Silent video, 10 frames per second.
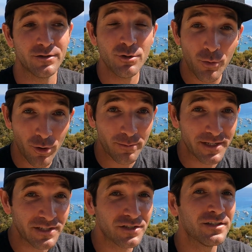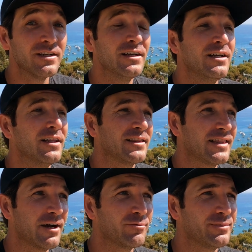Newport Beach.
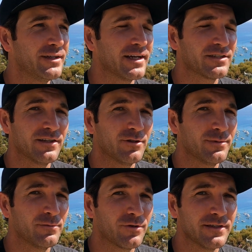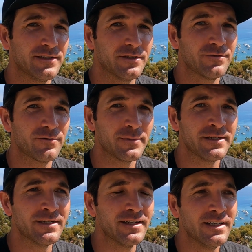That would be actually a little bit more ideal for
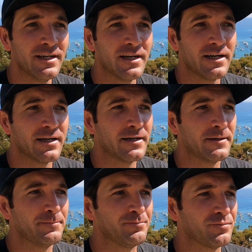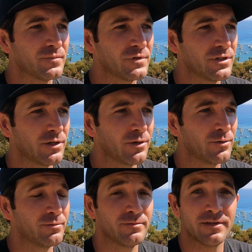me.
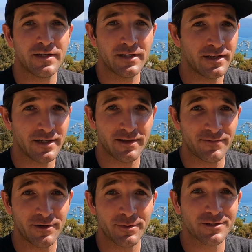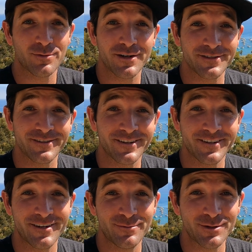So if anybody's watching
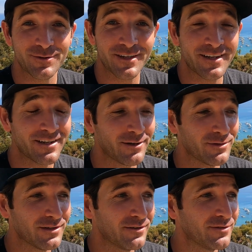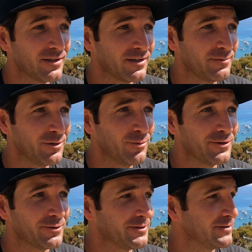that can help me with that, I would love to be
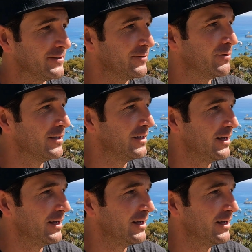open to it. So,